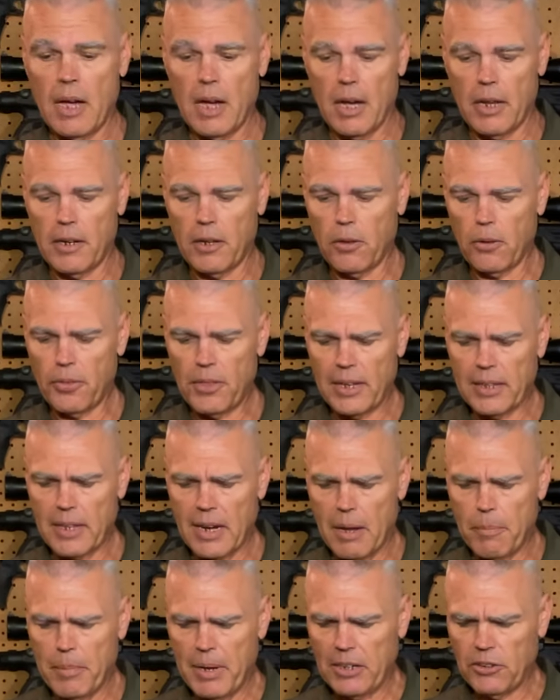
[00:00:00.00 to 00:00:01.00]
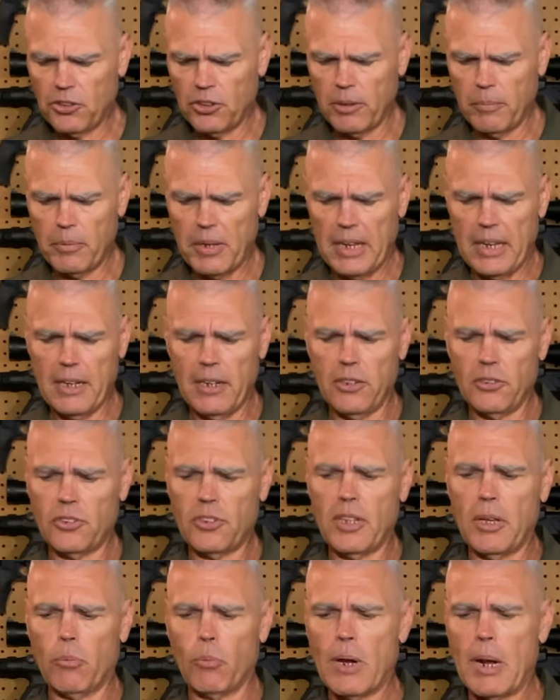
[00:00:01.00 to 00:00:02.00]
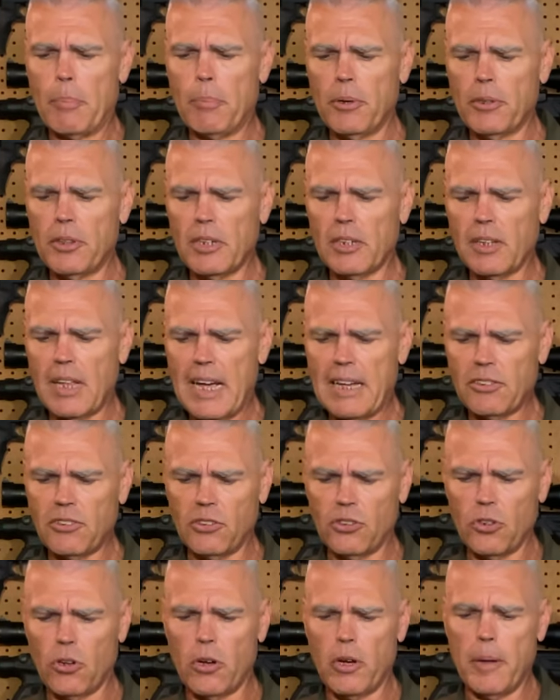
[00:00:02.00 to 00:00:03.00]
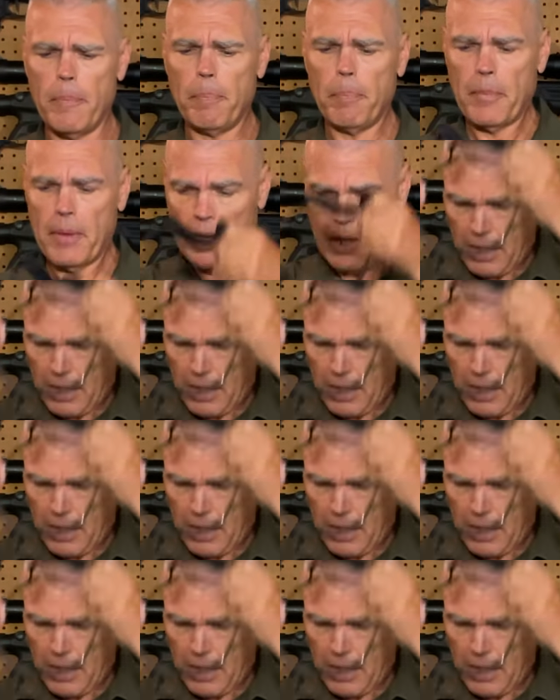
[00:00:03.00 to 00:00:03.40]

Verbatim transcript: Another thing that I mentioned is that when I put the glasses on,